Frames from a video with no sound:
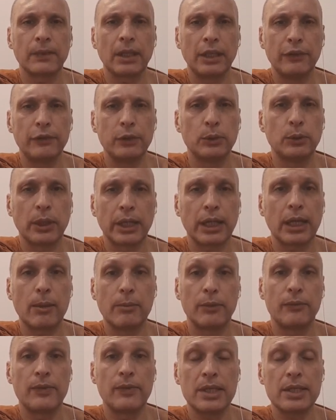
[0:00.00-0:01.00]
If you want to
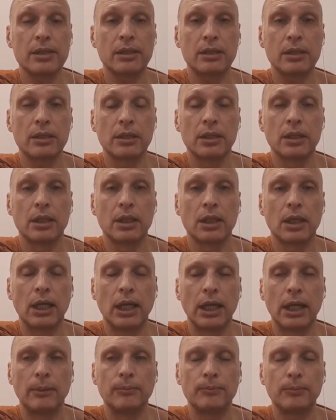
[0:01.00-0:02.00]
come and visit,
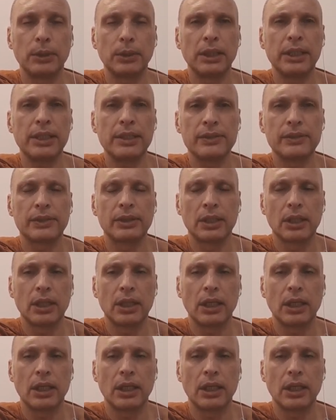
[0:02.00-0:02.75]
please